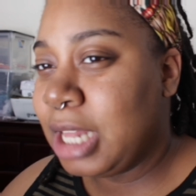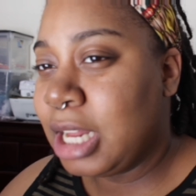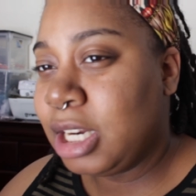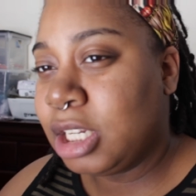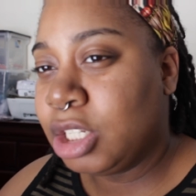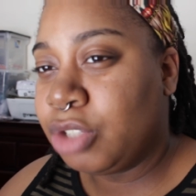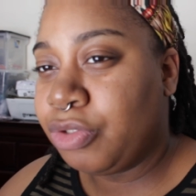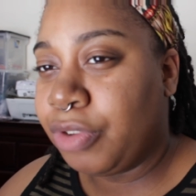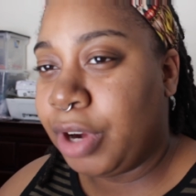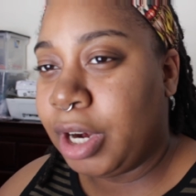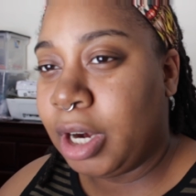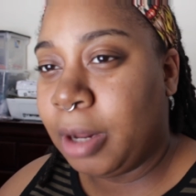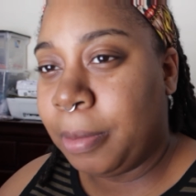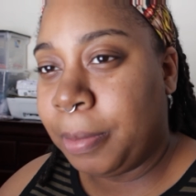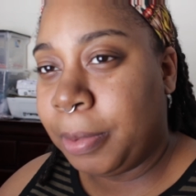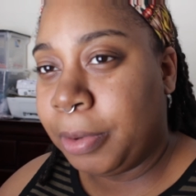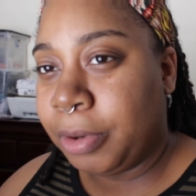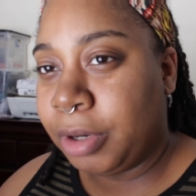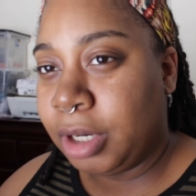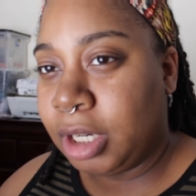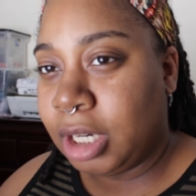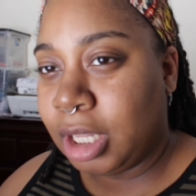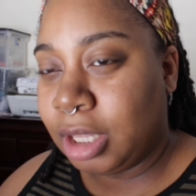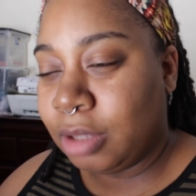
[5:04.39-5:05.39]
I just ran up
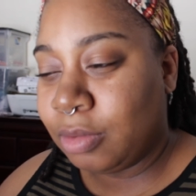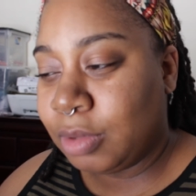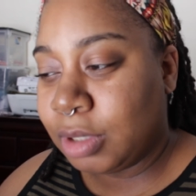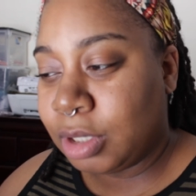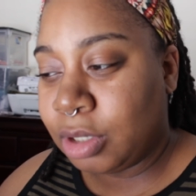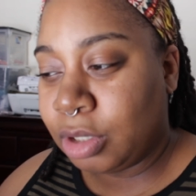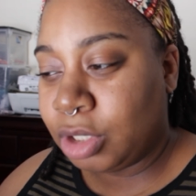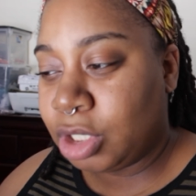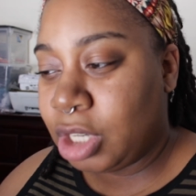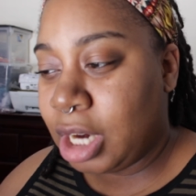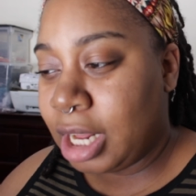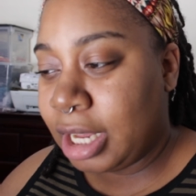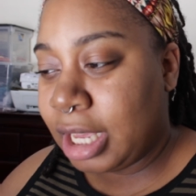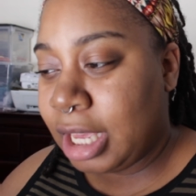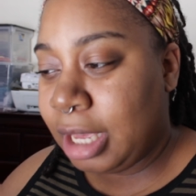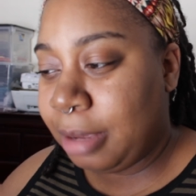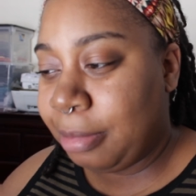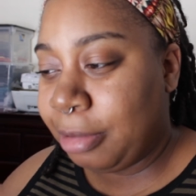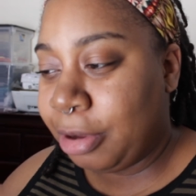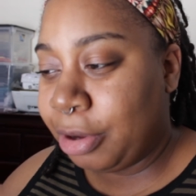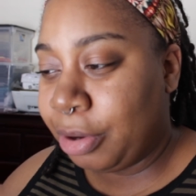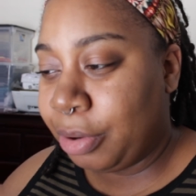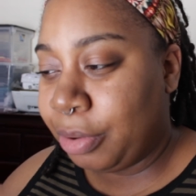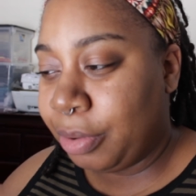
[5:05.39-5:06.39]
on another one. So should I
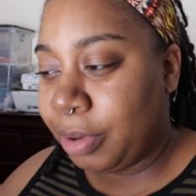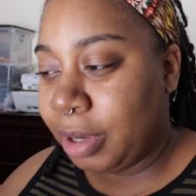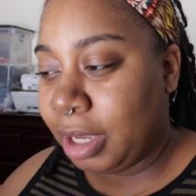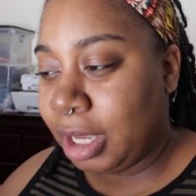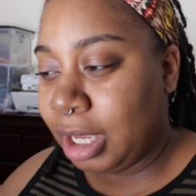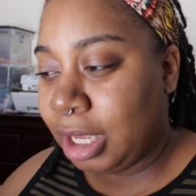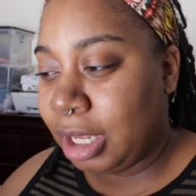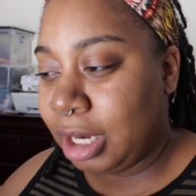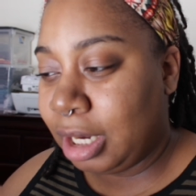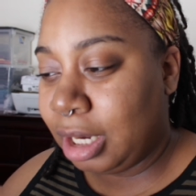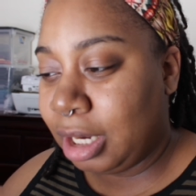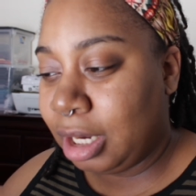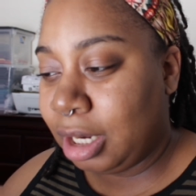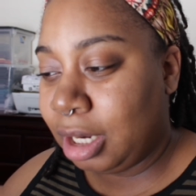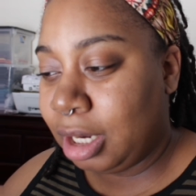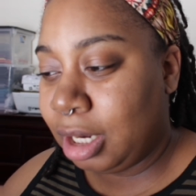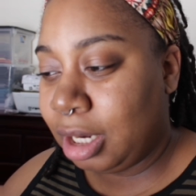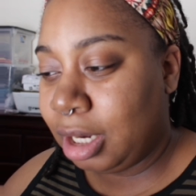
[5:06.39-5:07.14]
keep going?